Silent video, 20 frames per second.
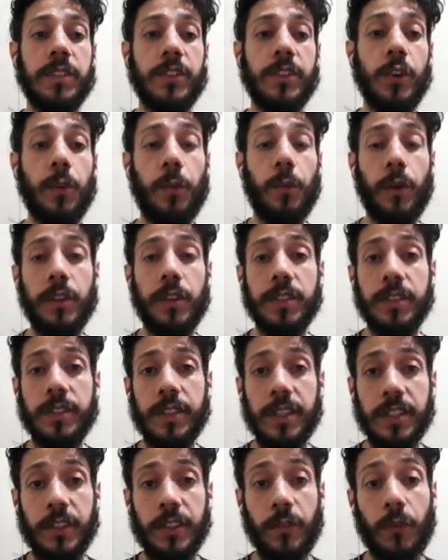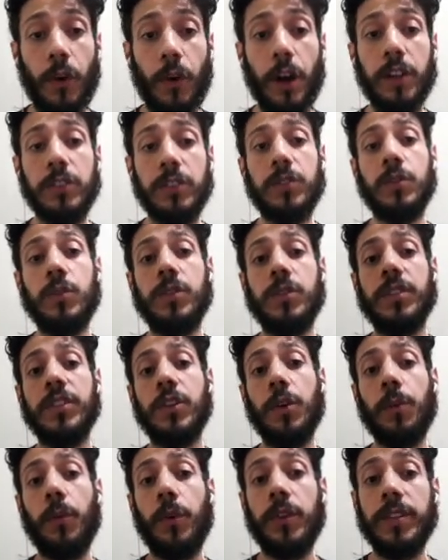0.64 to
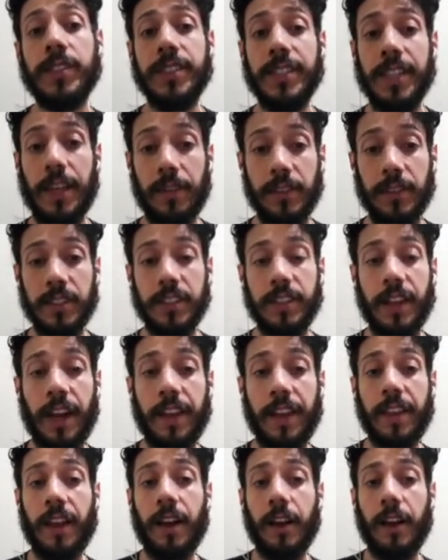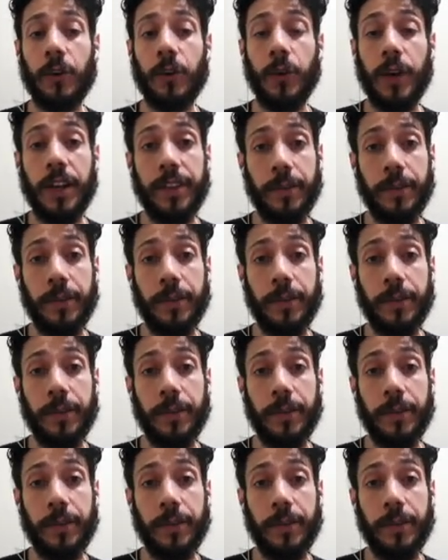0.79, a great